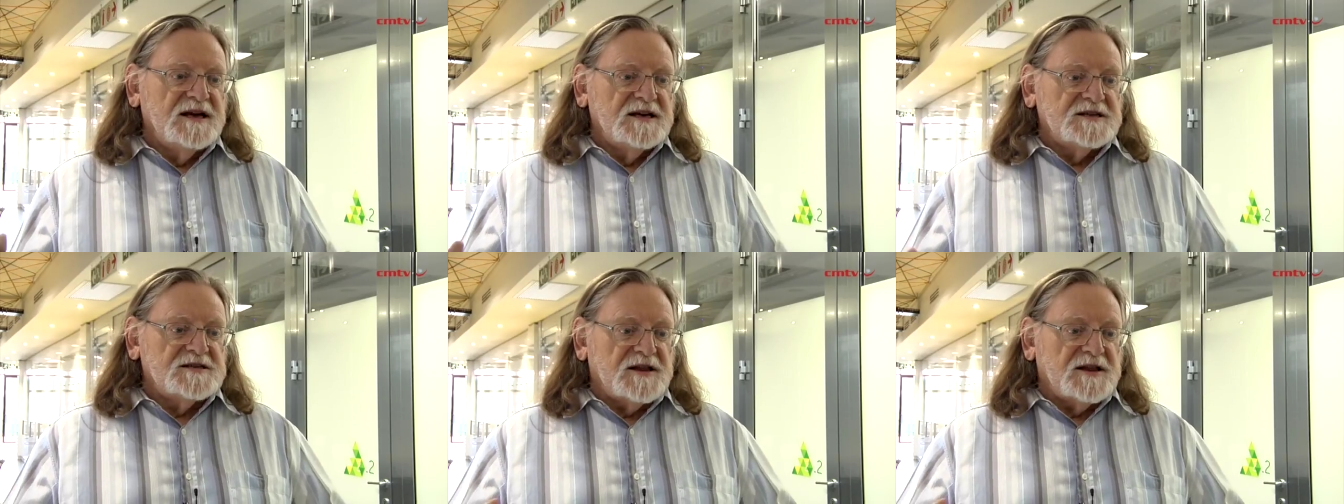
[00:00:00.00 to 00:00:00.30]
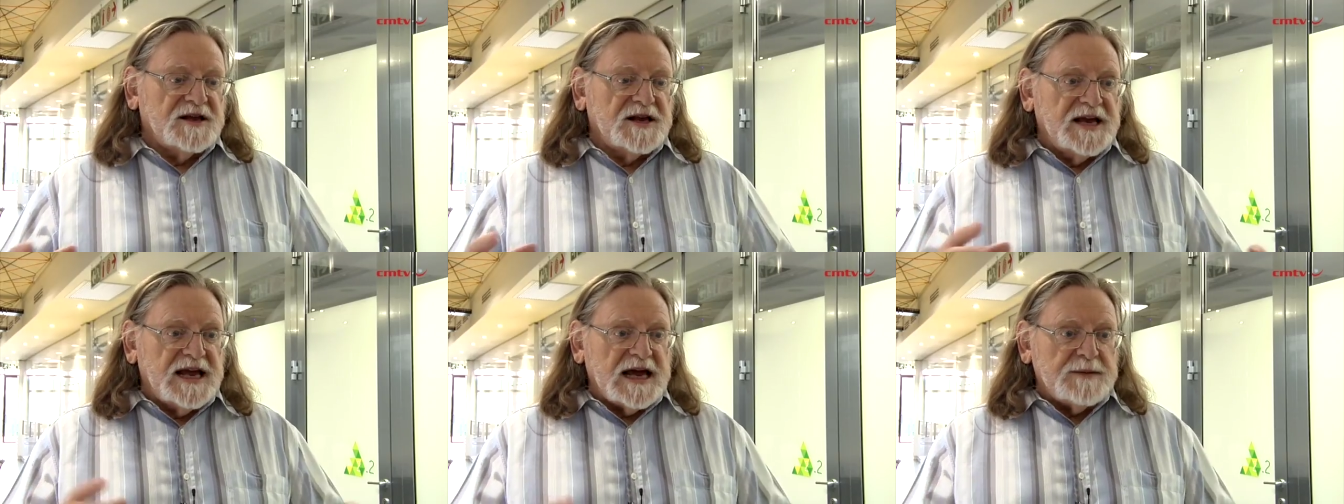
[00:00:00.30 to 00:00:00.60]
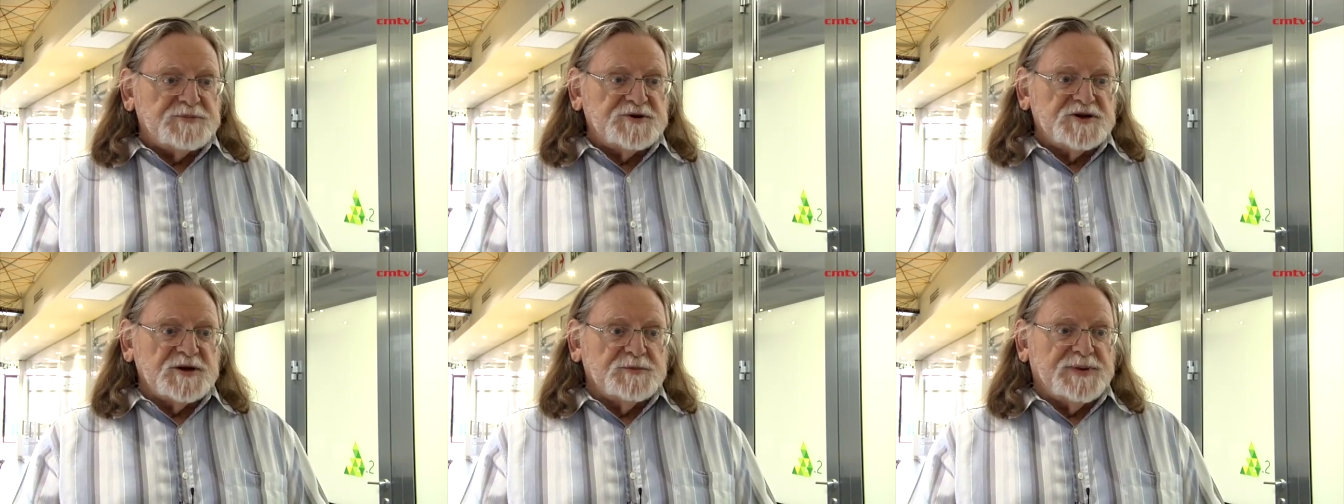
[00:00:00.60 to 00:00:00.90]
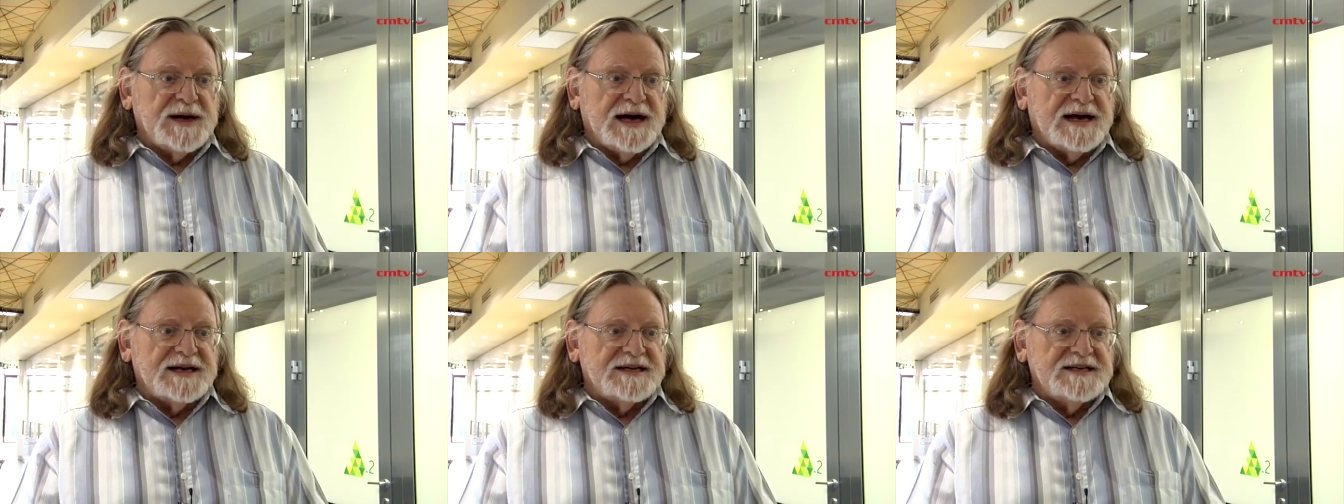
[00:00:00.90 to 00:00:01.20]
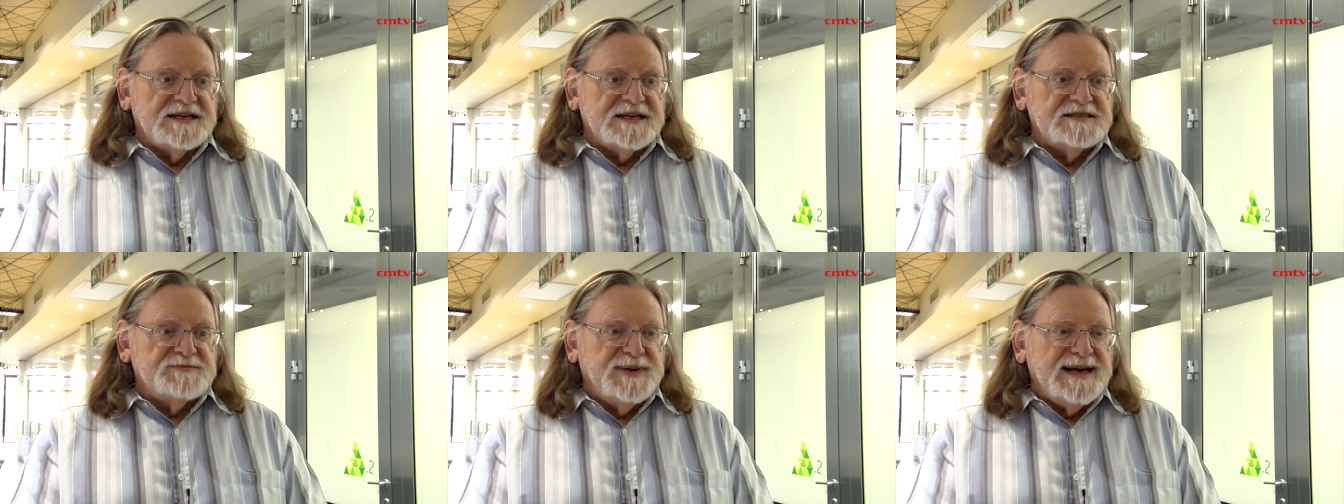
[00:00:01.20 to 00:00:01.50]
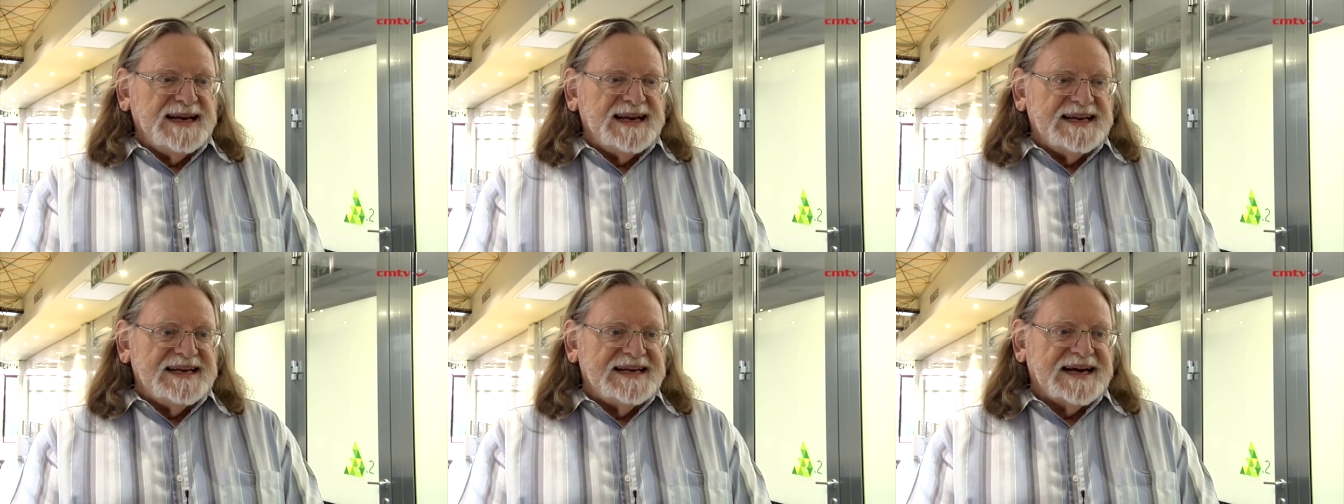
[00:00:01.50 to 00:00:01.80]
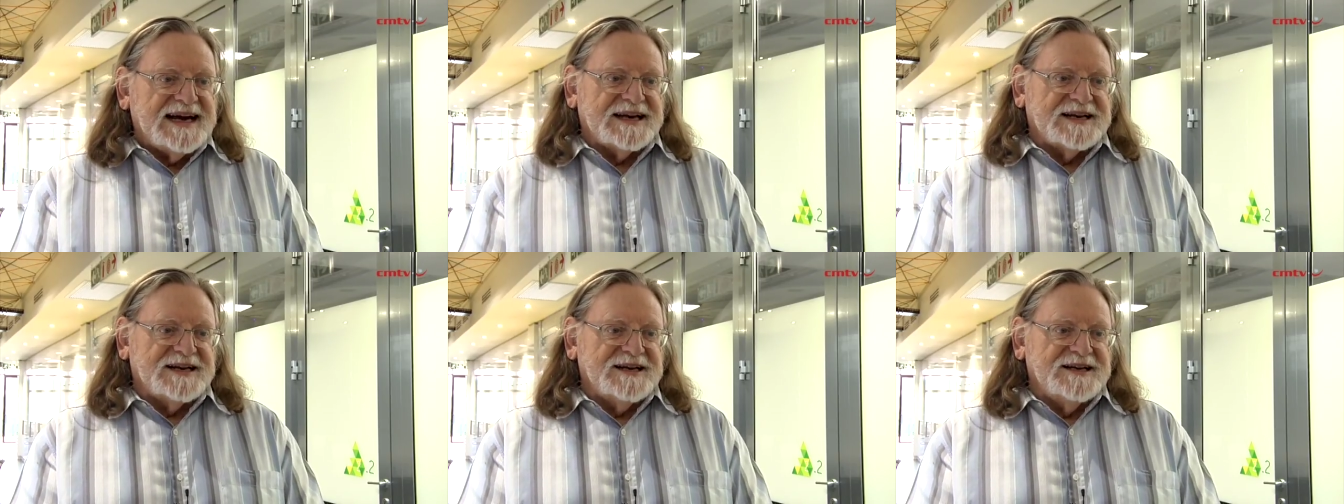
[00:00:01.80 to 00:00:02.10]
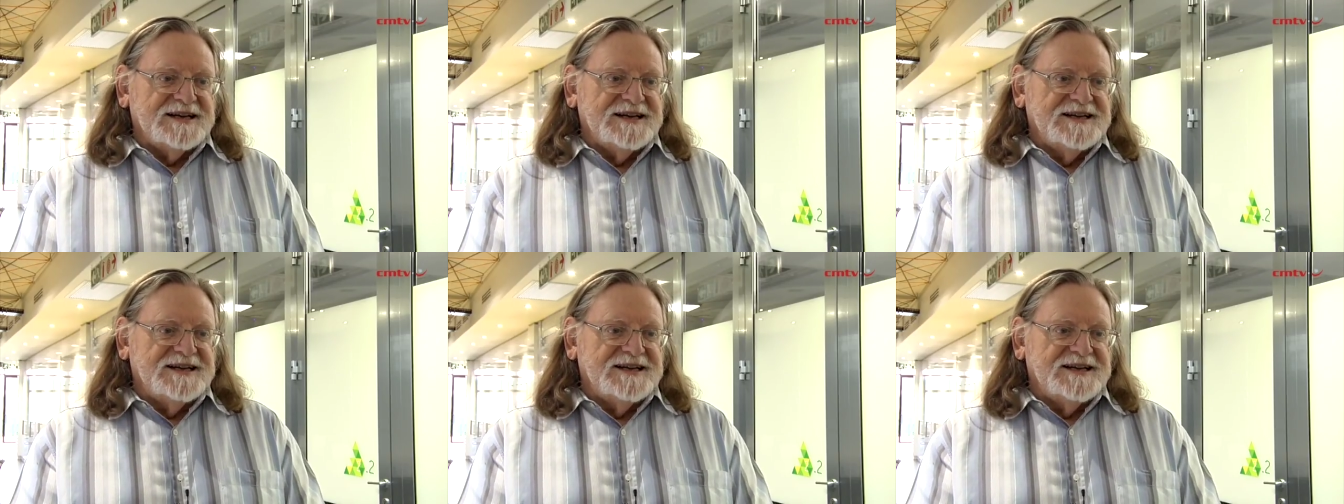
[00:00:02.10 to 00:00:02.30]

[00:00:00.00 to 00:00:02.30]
So the capture part has been done.